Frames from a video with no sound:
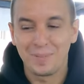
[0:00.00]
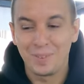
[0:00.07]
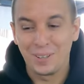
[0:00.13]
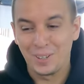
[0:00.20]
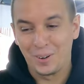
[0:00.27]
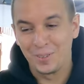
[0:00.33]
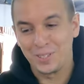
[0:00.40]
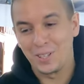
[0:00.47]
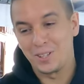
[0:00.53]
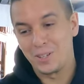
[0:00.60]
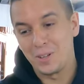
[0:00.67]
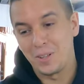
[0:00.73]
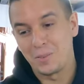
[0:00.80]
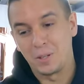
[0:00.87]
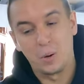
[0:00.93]
There's something that goes at
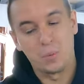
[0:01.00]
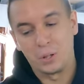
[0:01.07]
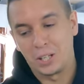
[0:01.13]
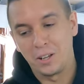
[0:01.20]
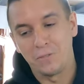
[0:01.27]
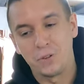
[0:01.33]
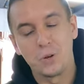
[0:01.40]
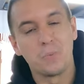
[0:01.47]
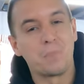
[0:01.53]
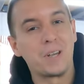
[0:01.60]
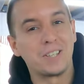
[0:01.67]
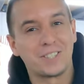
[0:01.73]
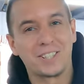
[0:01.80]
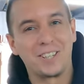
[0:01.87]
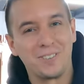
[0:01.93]
the, that will give you
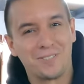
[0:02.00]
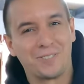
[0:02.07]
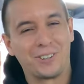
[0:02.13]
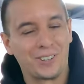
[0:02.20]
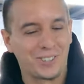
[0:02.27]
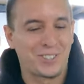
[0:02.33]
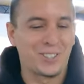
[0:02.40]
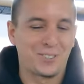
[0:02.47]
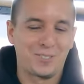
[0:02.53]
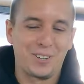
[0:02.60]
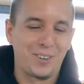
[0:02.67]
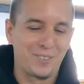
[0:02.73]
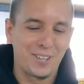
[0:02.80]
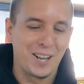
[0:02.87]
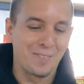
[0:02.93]
basically full
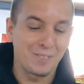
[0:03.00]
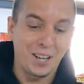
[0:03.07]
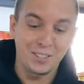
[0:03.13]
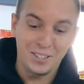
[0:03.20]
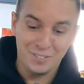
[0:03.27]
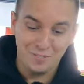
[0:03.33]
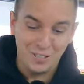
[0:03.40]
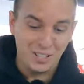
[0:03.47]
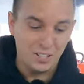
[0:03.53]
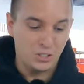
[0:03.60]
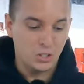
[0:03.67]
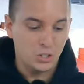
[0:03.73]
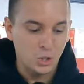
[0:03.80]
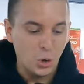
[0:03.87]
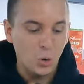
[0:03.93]
adjustment of the arms. I didn't realize
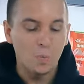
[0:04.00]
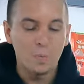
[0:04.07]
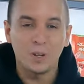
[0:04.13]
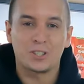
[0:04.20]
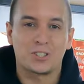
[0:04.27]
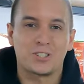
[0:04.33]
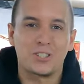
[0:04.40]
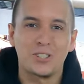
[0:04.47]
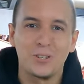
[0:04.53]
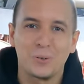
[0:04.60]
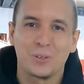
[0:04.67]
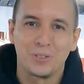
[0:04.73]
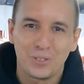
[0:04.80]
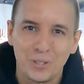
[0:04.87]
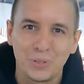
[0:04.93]
there's so much that you
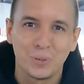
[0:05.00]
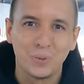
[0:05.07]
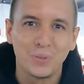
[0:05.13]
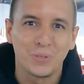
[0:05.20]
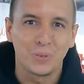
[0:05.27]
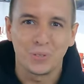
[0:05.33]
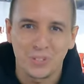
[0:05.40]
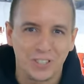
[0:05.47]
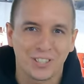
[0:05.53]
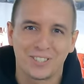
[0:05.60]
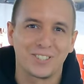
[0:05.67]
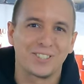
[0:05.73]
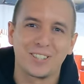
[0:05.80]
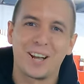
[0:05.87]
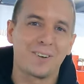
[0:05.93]
can do to
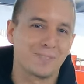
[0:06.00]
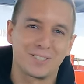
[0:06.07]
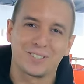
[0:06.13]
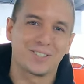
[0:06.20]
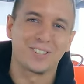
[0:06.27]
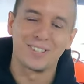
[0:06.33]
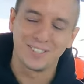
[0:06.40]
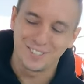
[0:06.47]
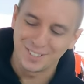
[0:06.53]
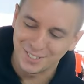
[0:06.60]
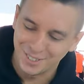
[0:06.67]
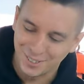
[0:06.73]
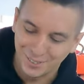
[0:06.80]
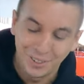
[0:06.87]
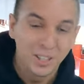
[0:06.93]
adjust these arms. It's crazy.
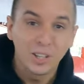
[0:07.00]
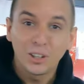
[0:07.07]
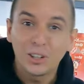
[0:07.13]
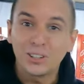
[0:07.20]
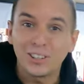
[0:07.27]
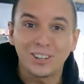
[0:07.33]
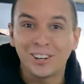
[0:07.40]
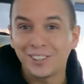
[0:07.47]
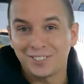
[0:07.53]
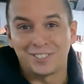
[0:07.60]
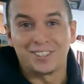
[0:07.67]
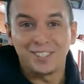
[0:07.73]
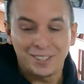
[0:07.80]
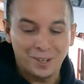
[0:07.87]
So learning a lot today.